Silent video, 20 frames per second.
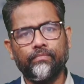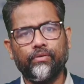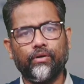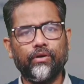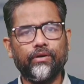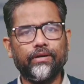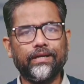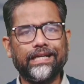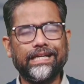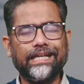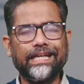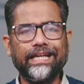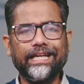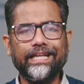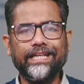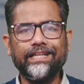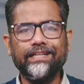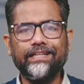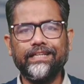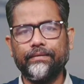for
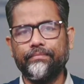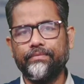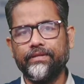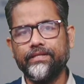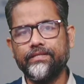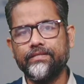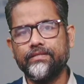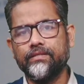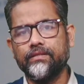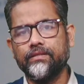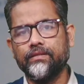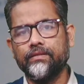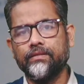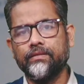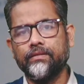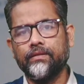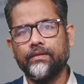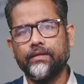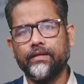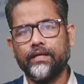clearing debris,
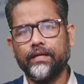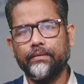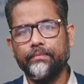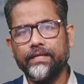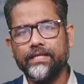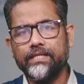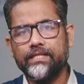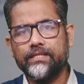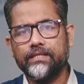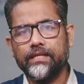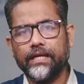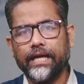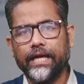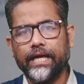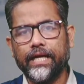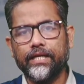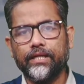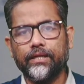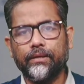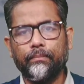rubbles,
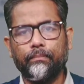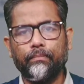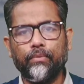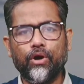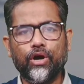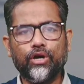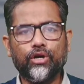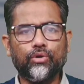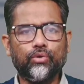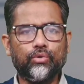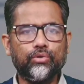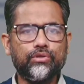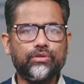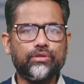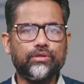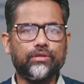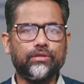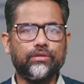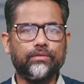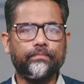and block
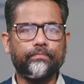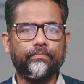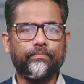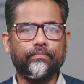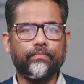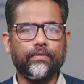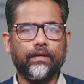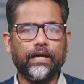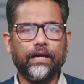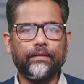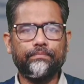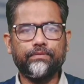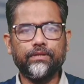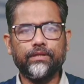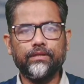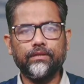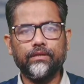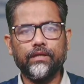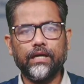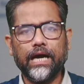roads
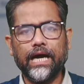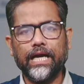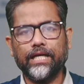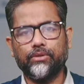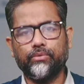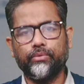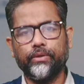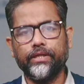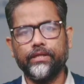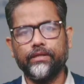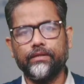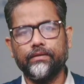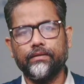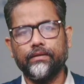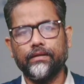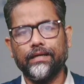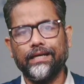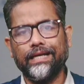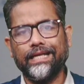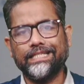after earthquake,
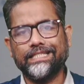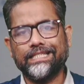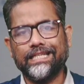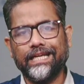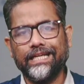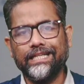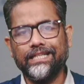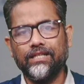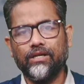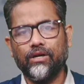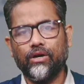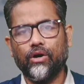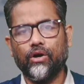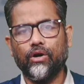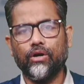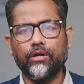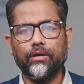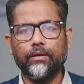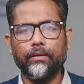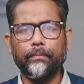landslide,
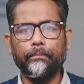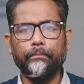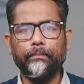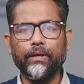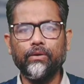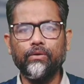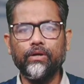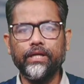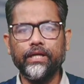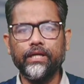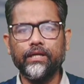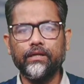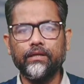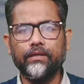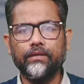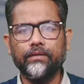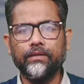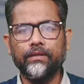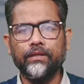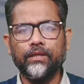or building
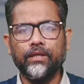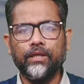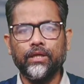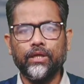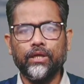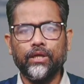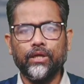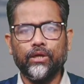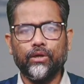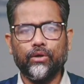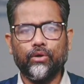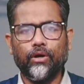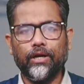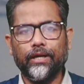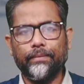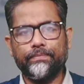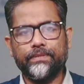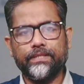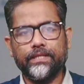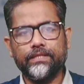
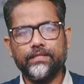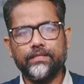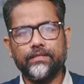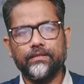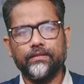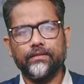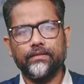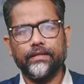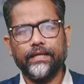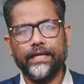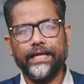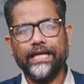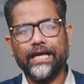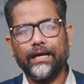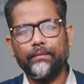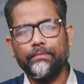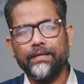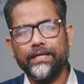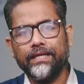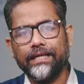collapses,
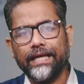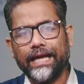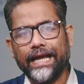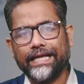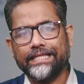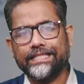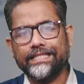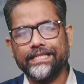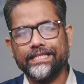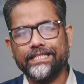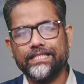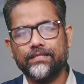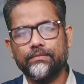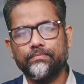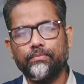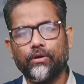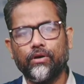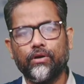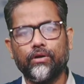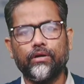enabling
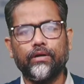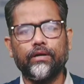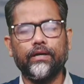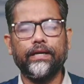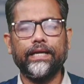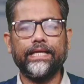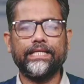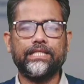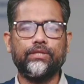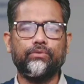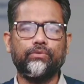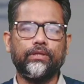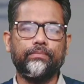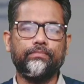access for rescue